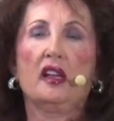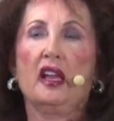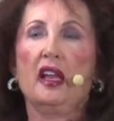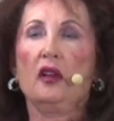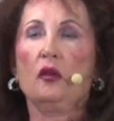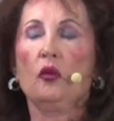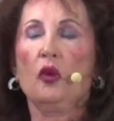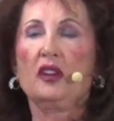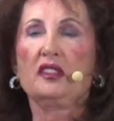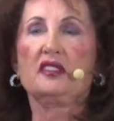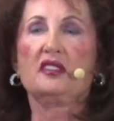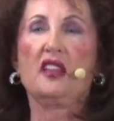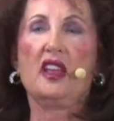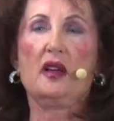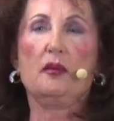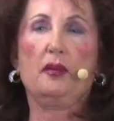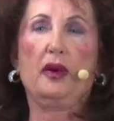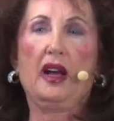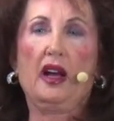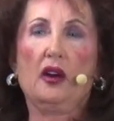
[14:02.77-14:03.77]
And what's
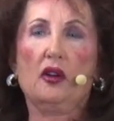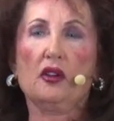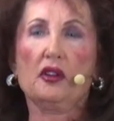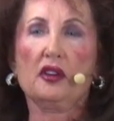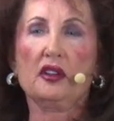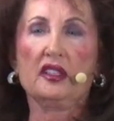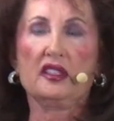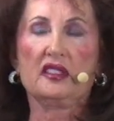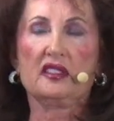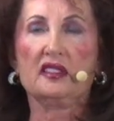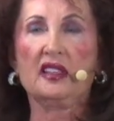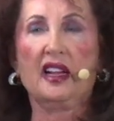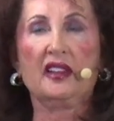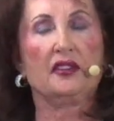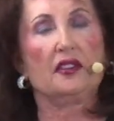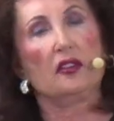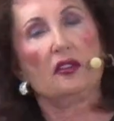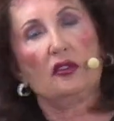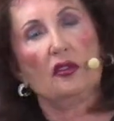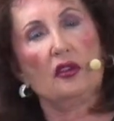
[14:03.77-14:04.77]
that power? It's
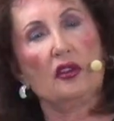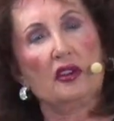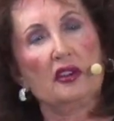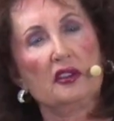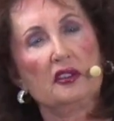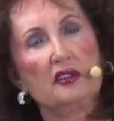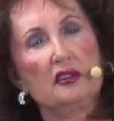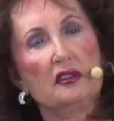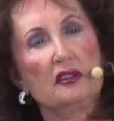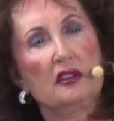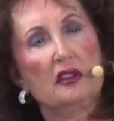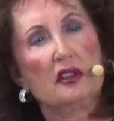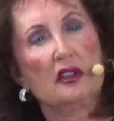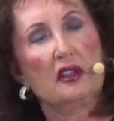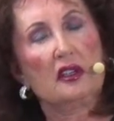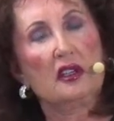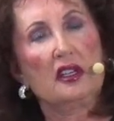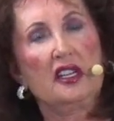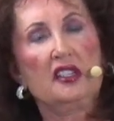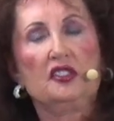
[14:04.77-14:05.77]
not the Lord.
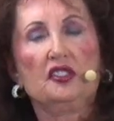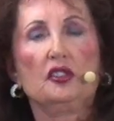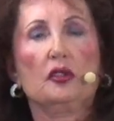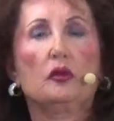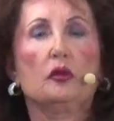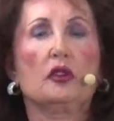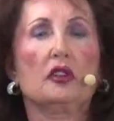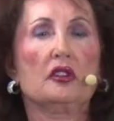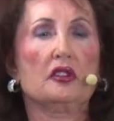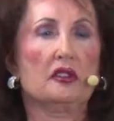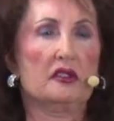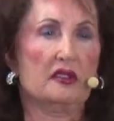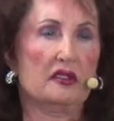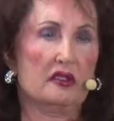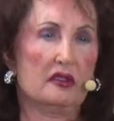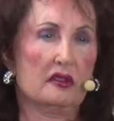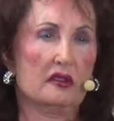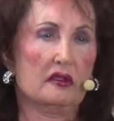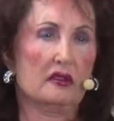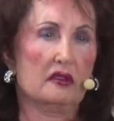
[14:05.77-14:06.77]
It's your
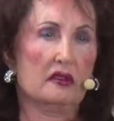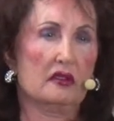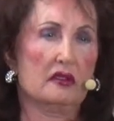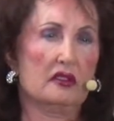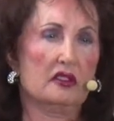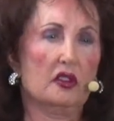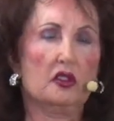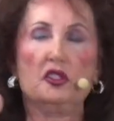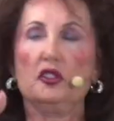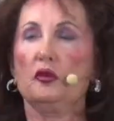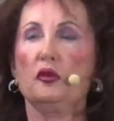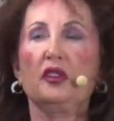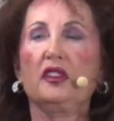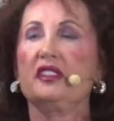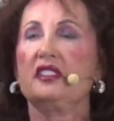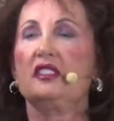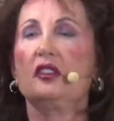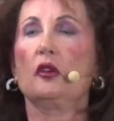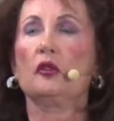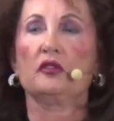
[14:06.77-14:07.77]
words. So you
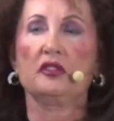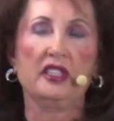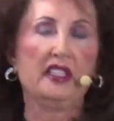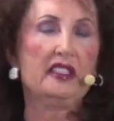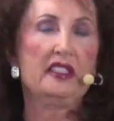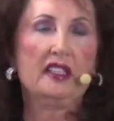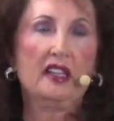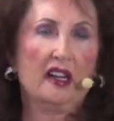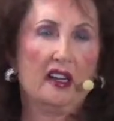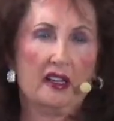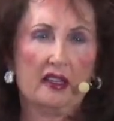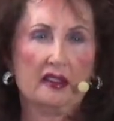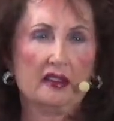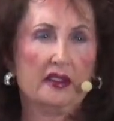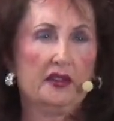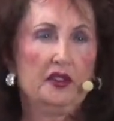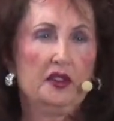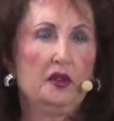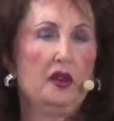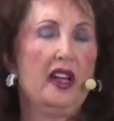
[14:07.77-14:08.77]
really don't need God
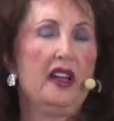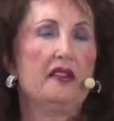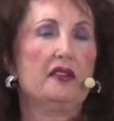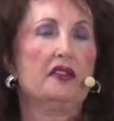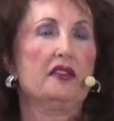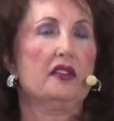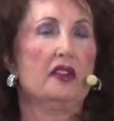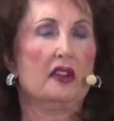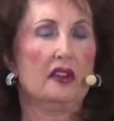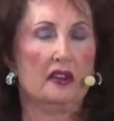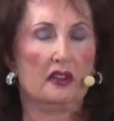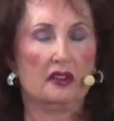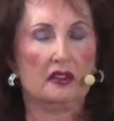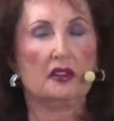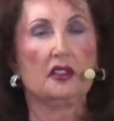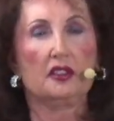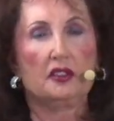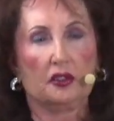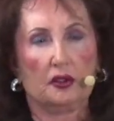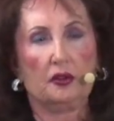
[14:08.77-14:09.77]
if you have
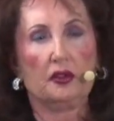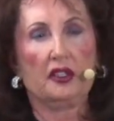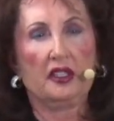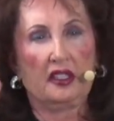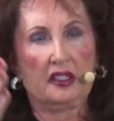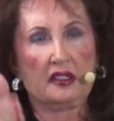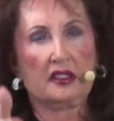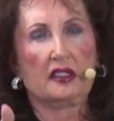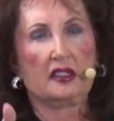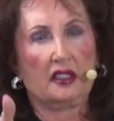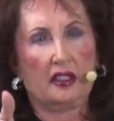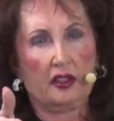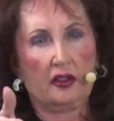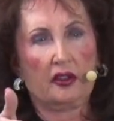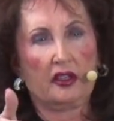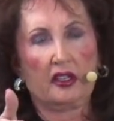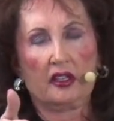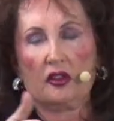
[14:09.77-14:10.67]
the decreeing and declaring.